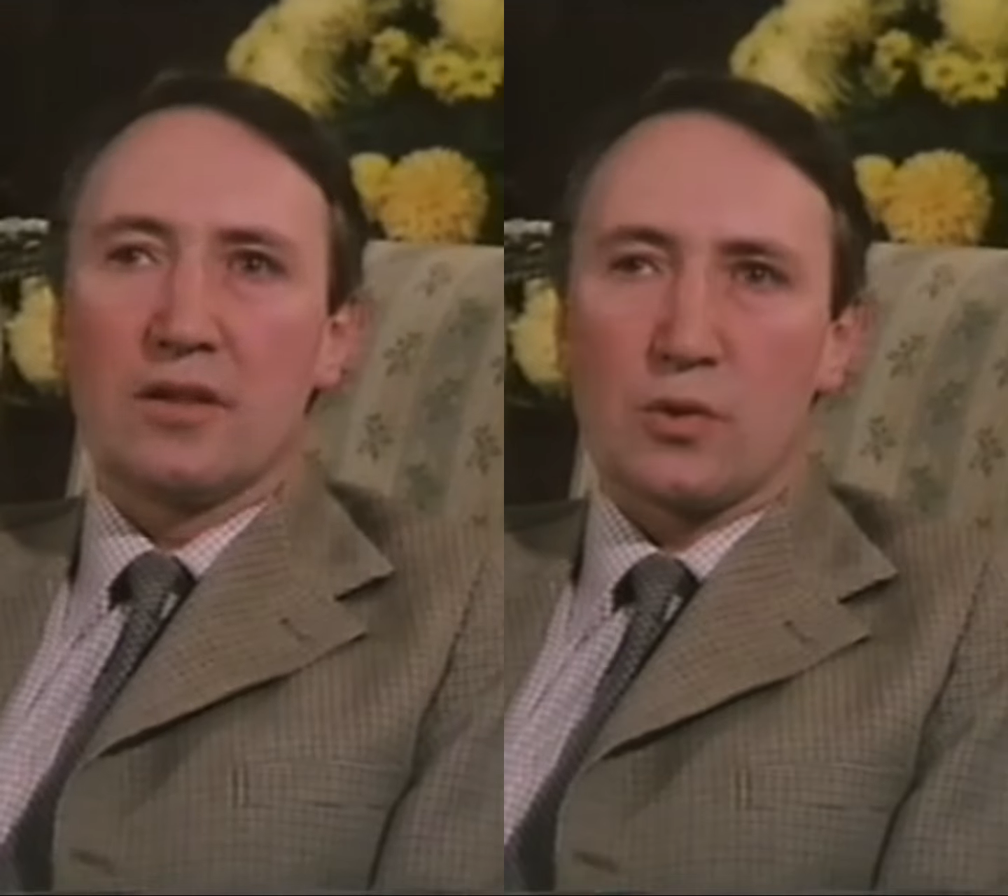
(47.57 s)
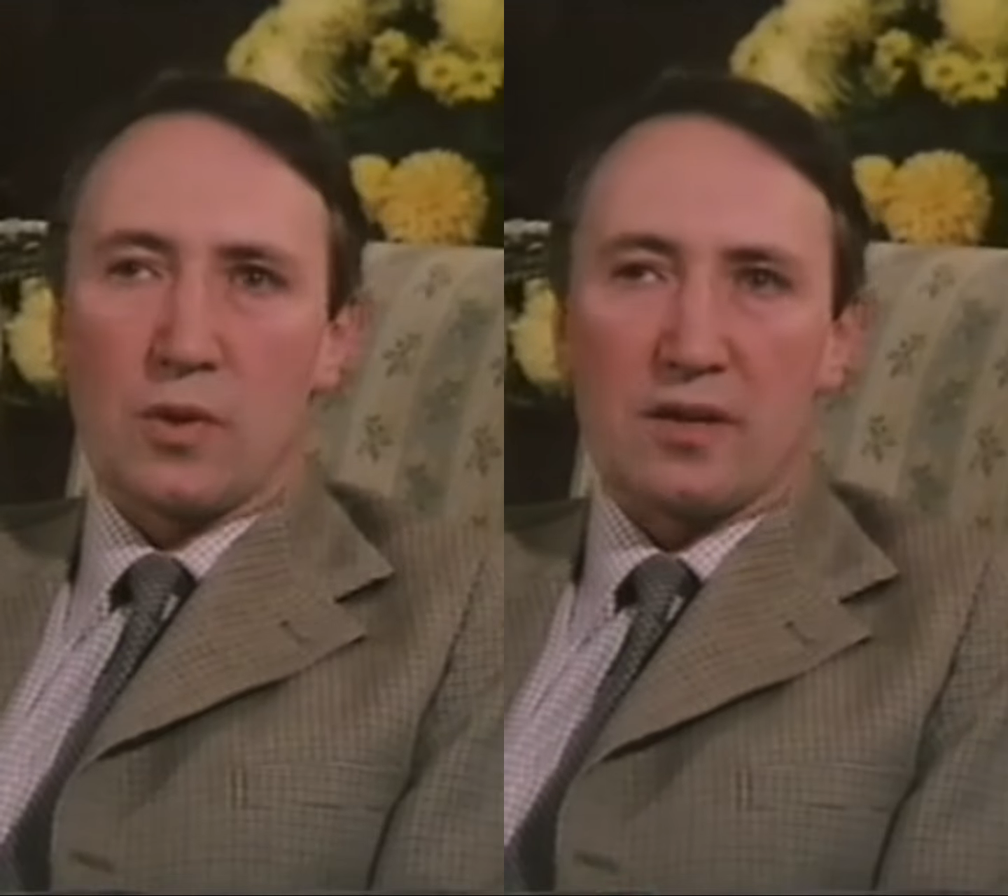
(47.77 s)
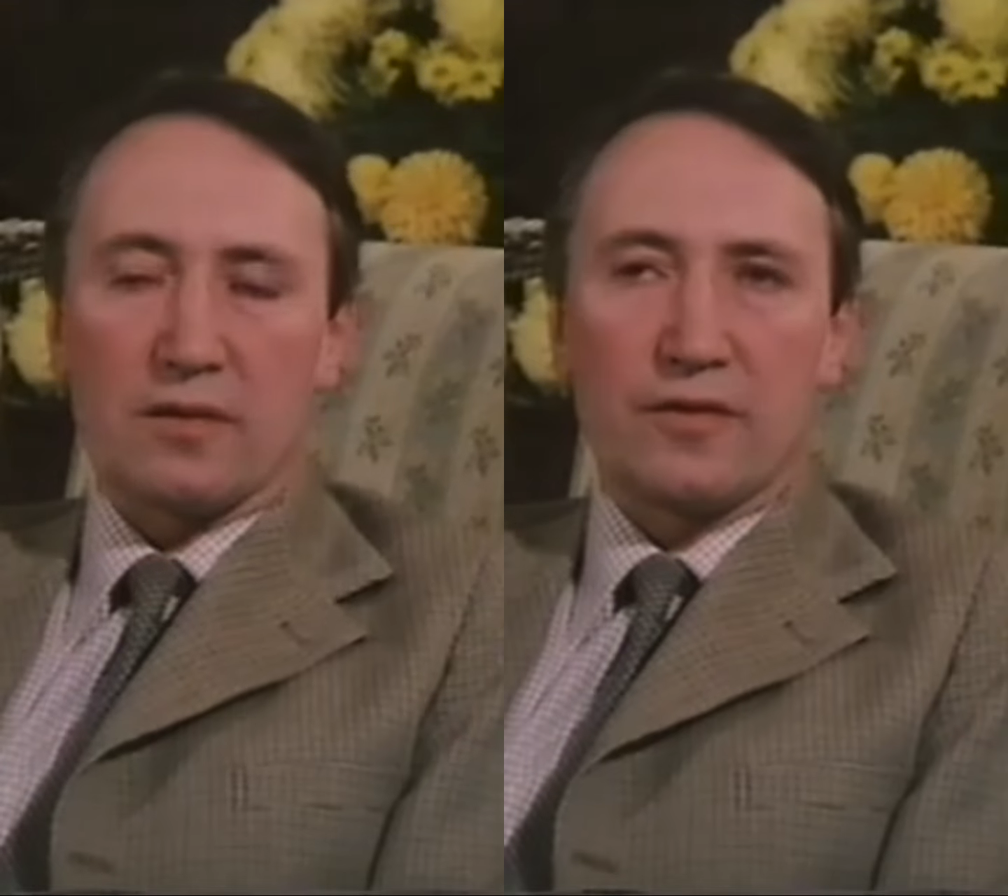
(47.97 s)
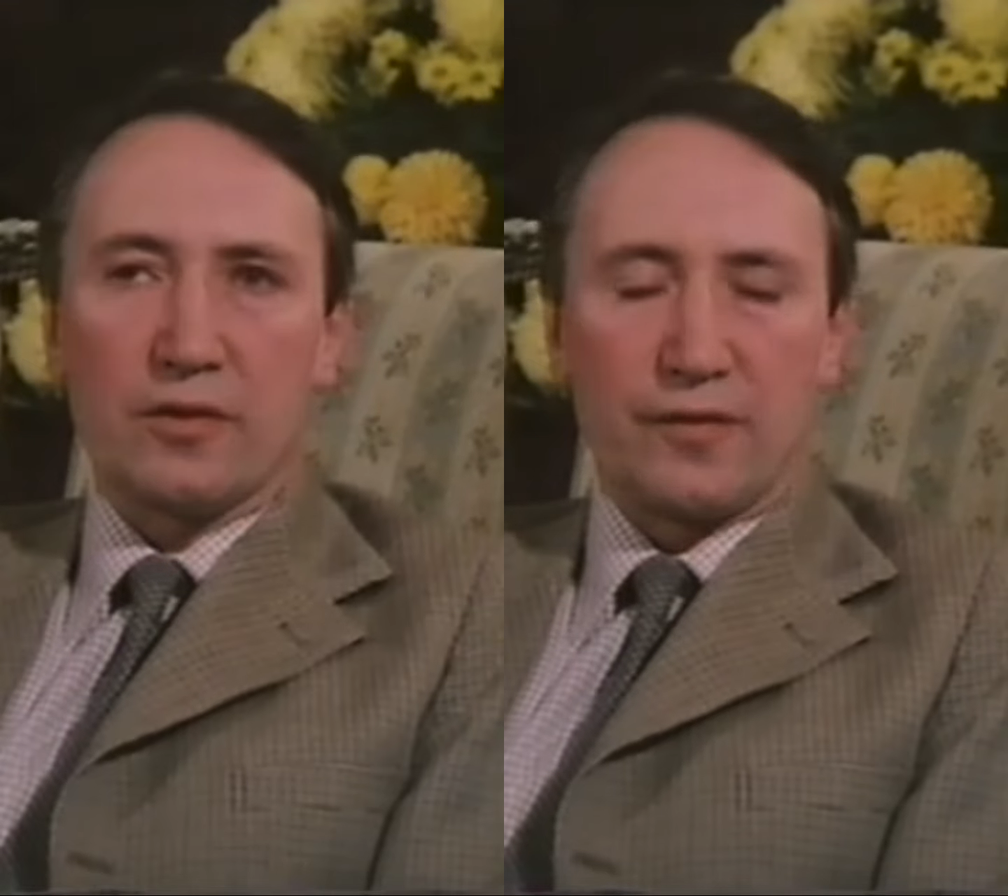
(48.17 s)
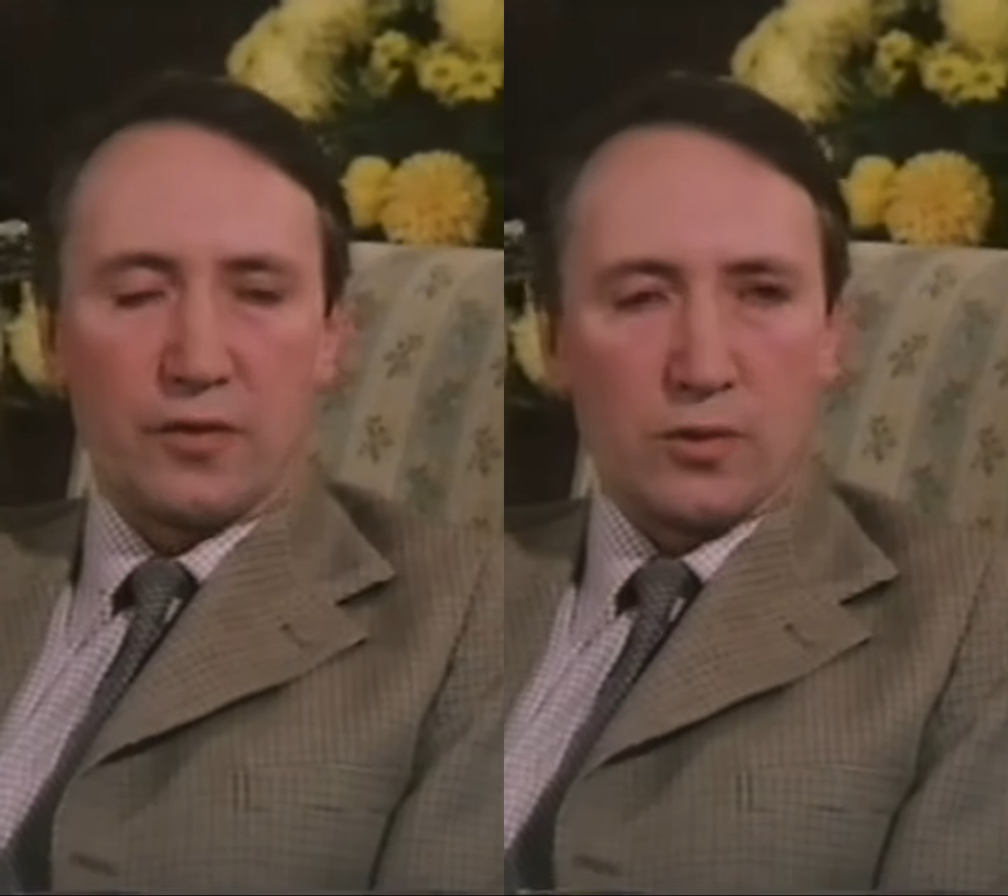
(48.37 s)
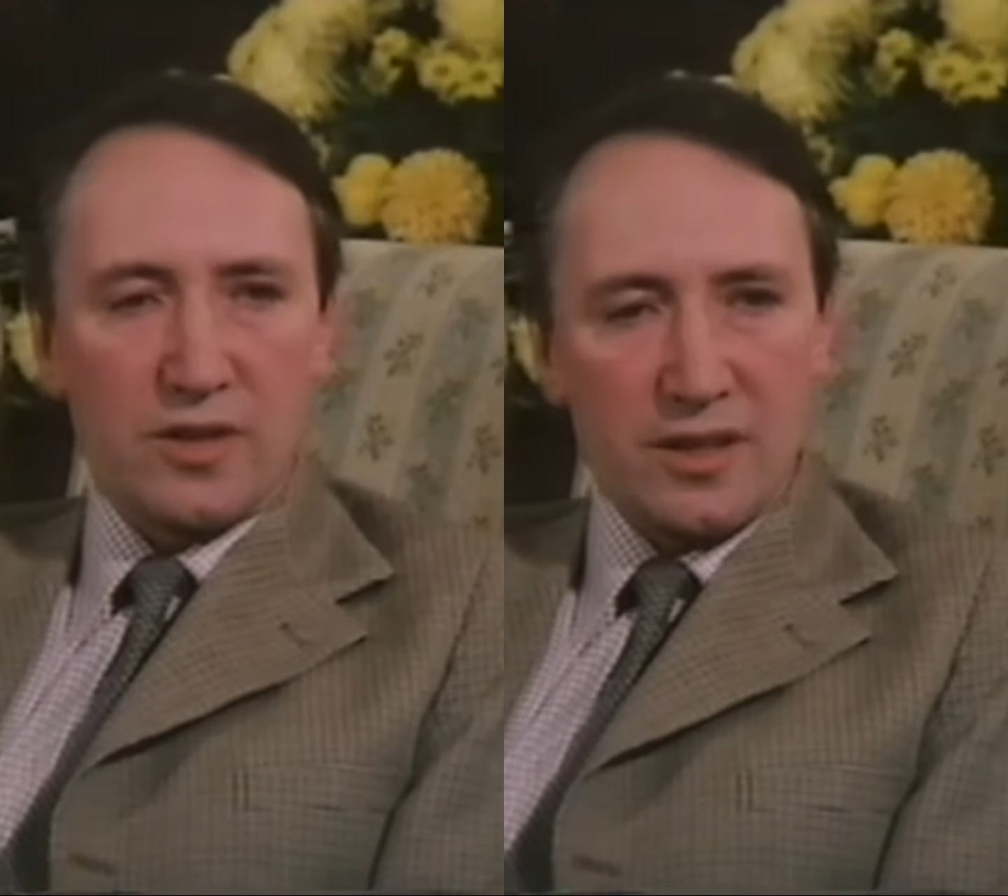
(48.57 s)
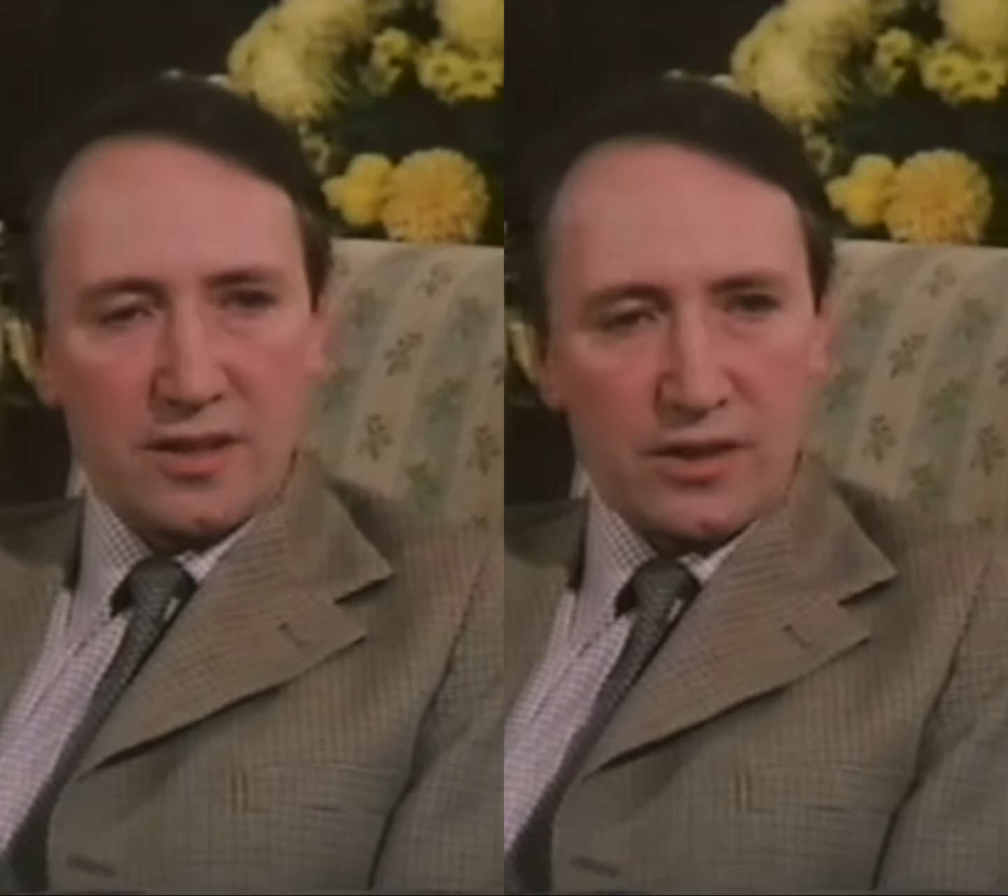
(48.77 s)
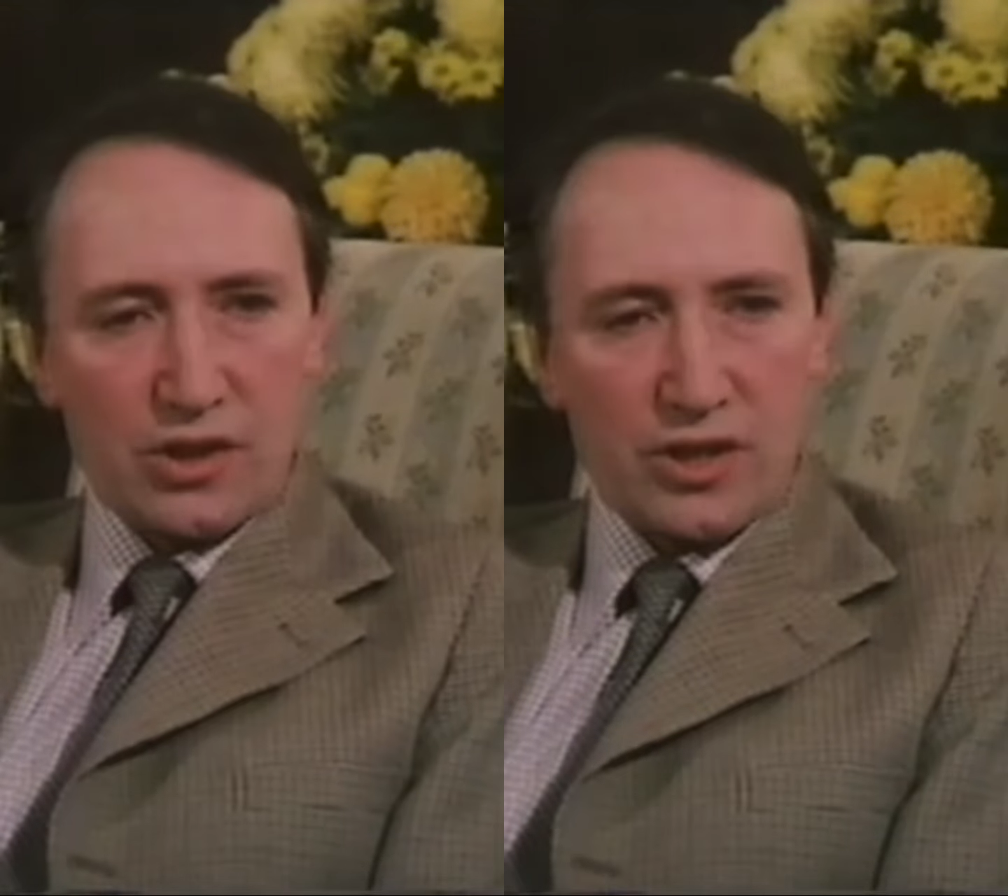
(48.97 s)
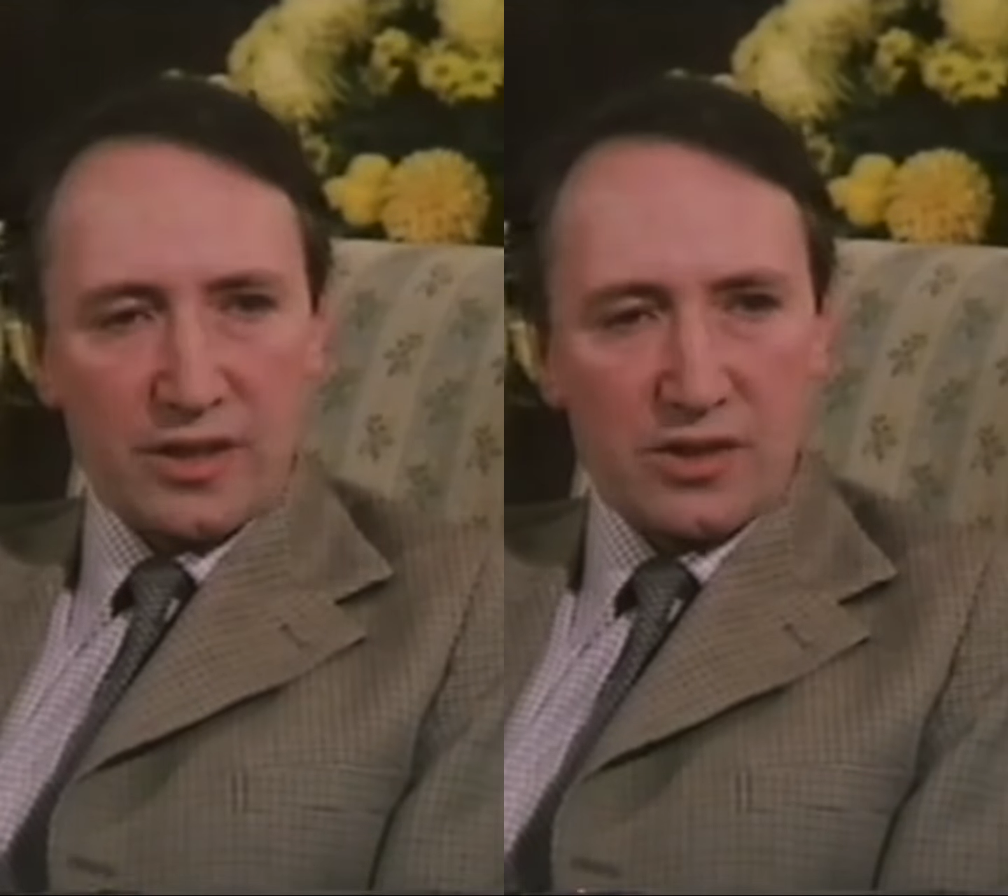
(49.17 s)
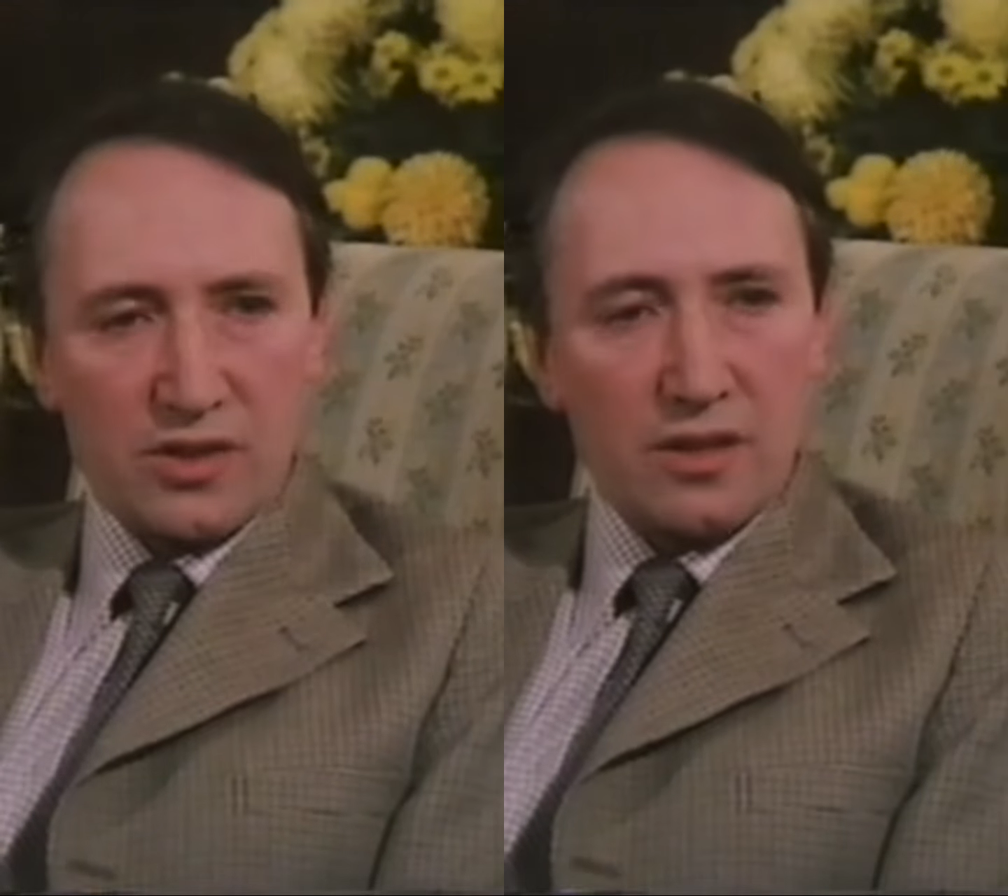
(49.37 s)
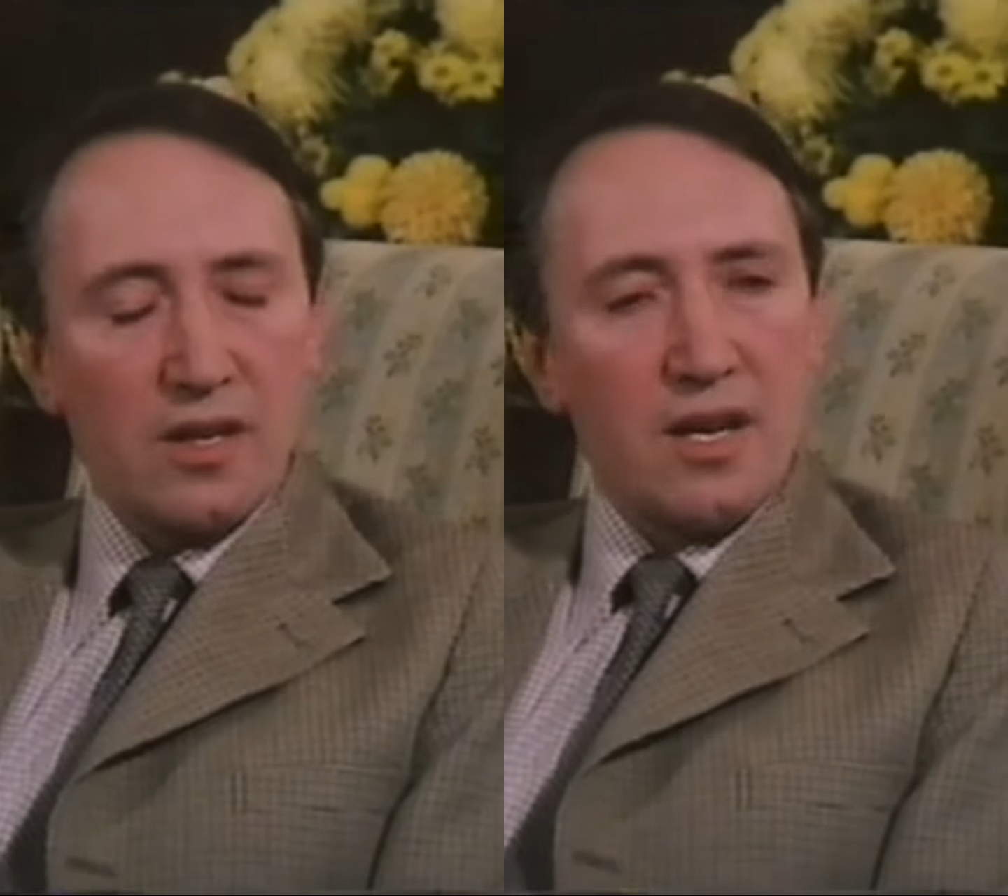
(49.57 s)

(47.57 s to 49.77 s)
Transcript: 12 or 14 inches